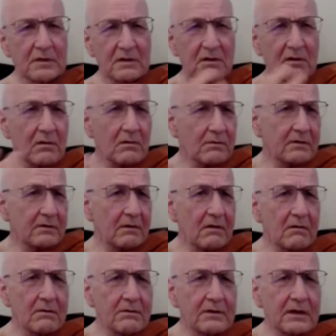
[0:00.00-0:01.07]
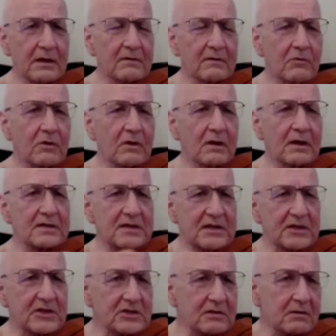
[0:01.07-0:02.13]
Within all the kind of
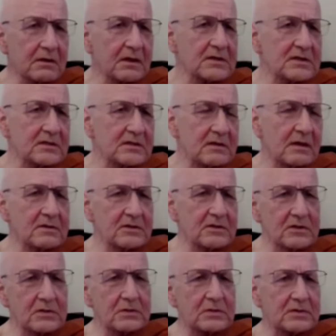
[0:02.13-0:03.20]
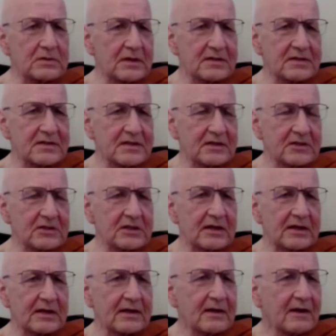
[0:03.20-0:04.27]
organizational things that I do and such
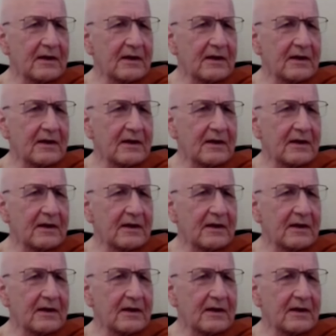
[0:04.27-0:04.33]
like,